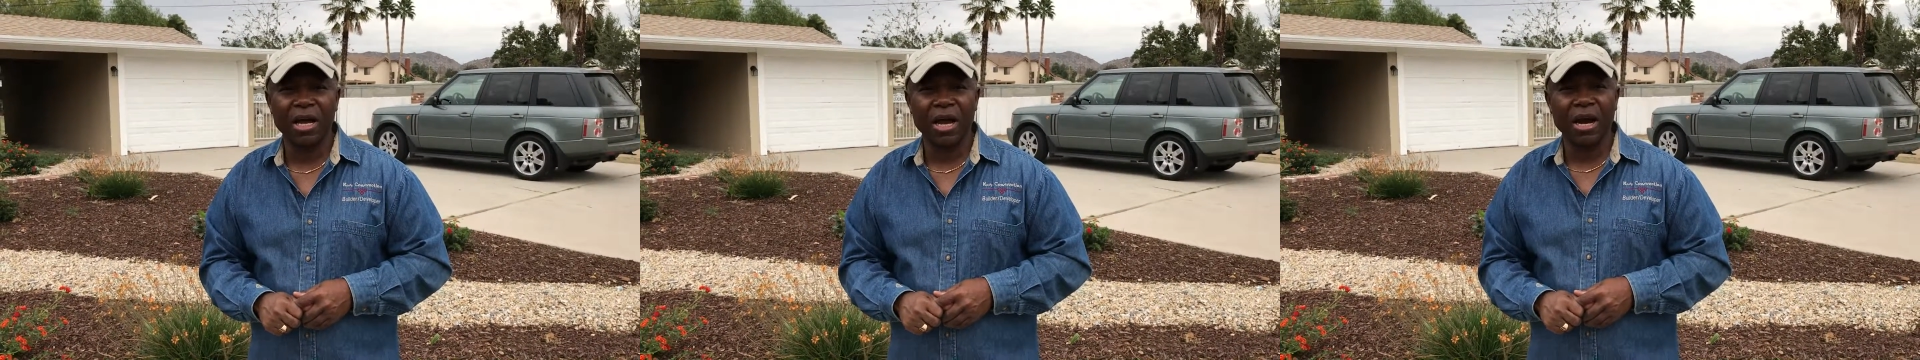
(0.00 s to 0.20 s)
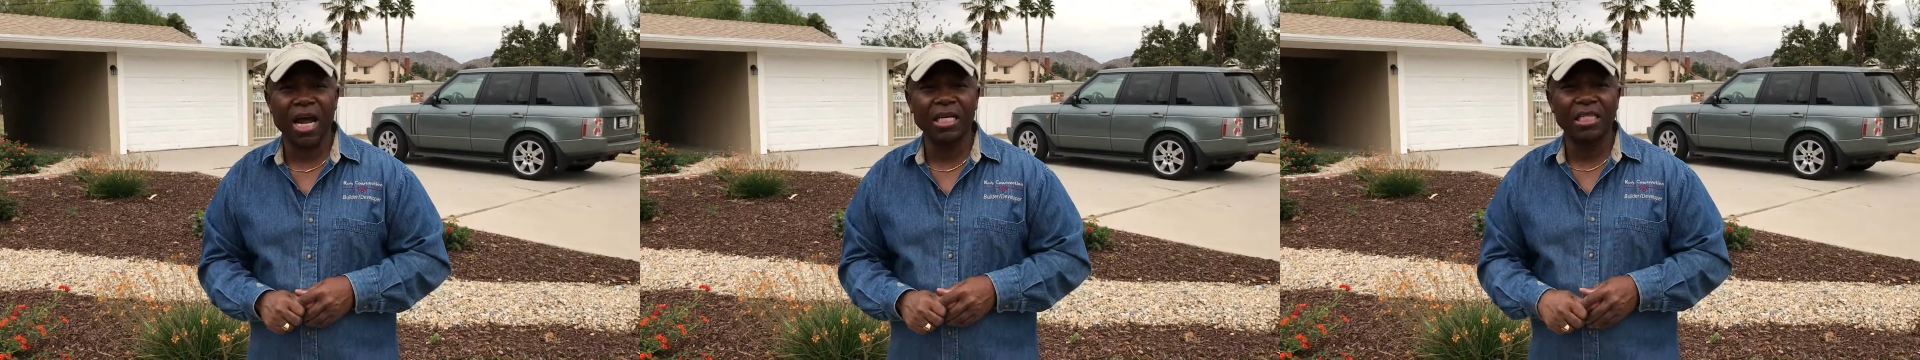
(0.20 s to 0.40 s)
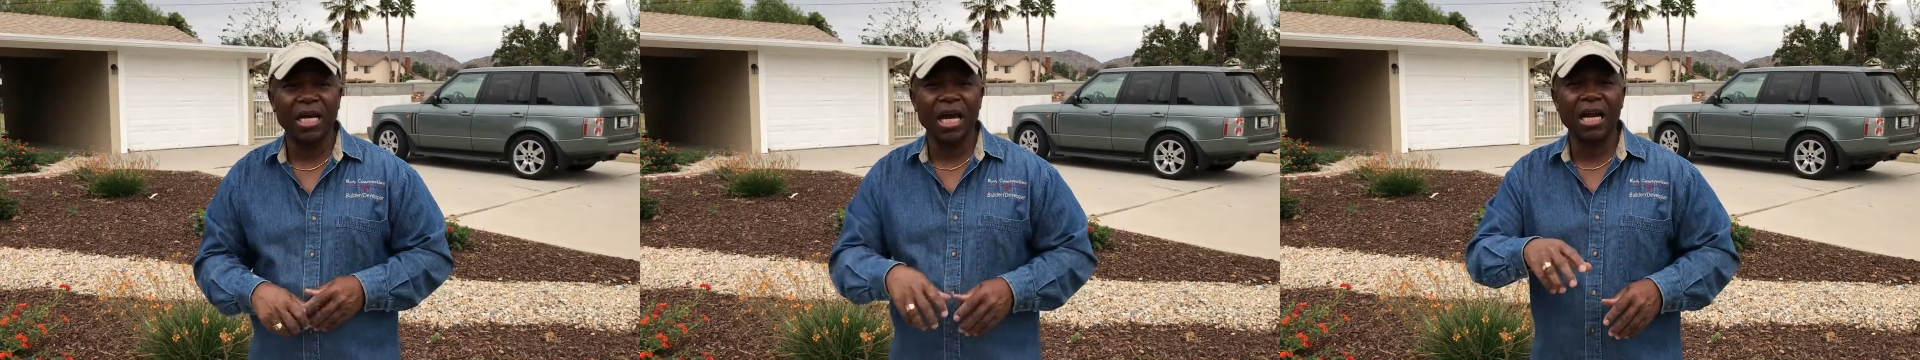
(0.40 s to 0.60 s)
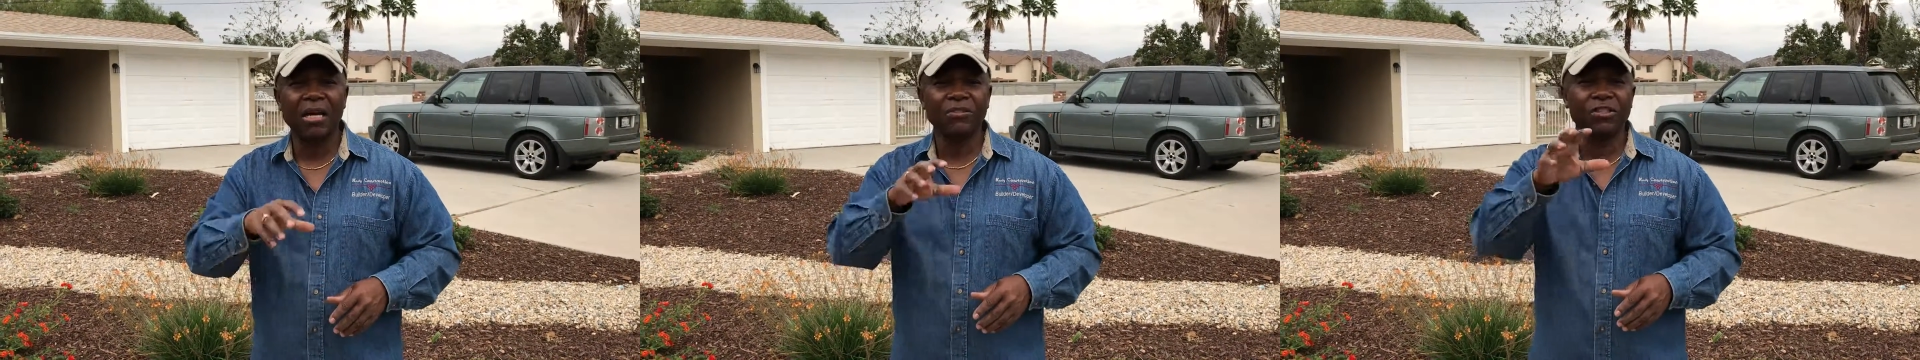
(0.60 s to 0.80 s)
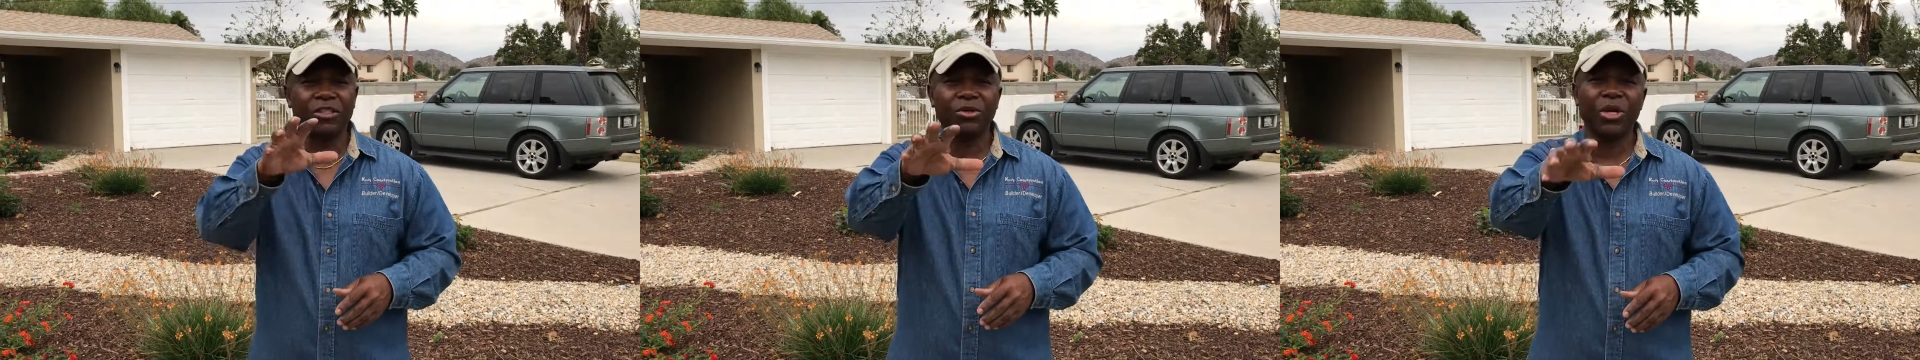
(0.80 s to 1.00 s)
All right, and
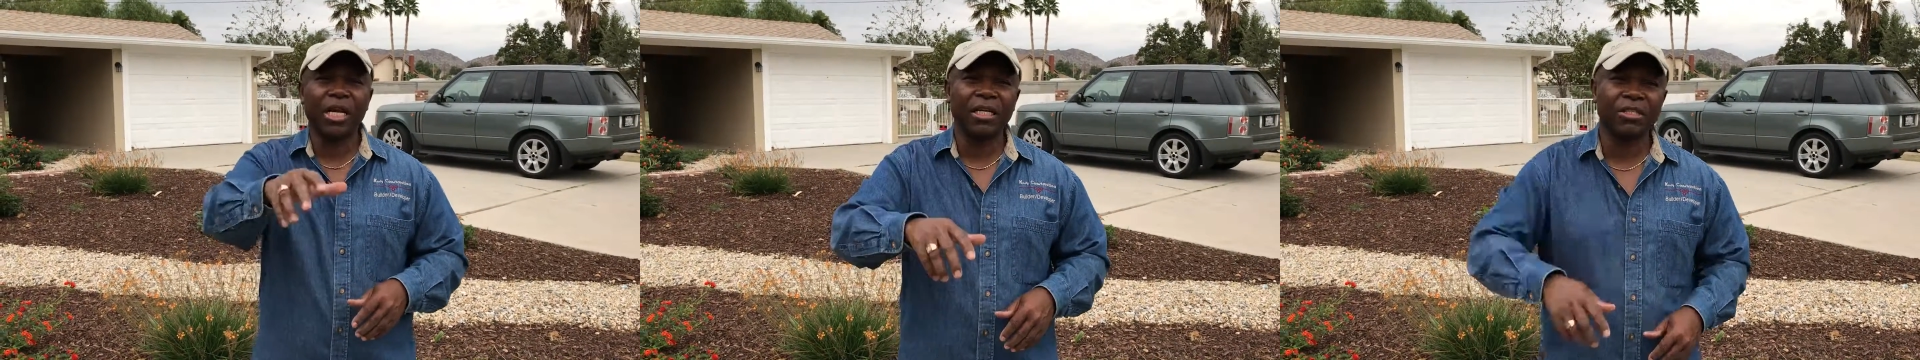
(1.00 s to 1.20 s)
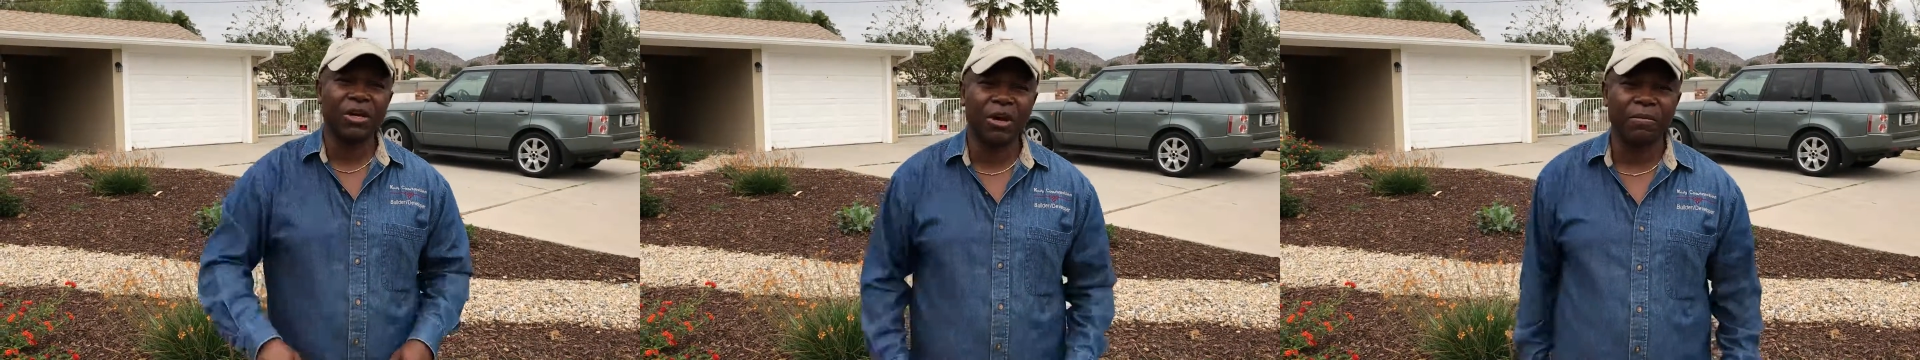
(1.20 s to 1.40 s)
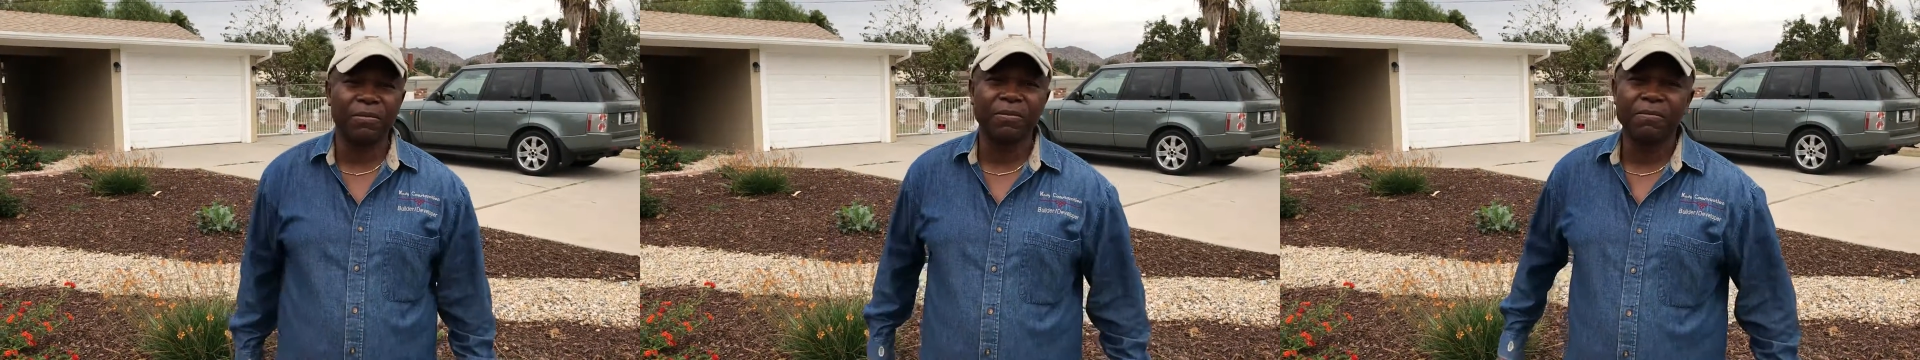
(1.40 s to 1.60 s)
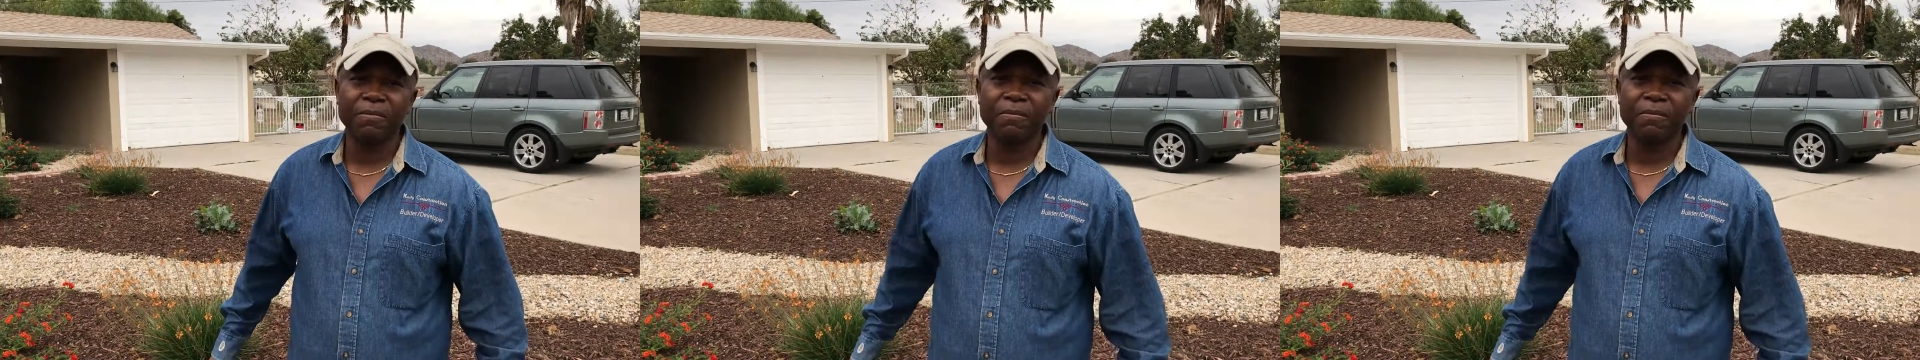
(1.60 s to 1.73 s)
I'll see you at the top.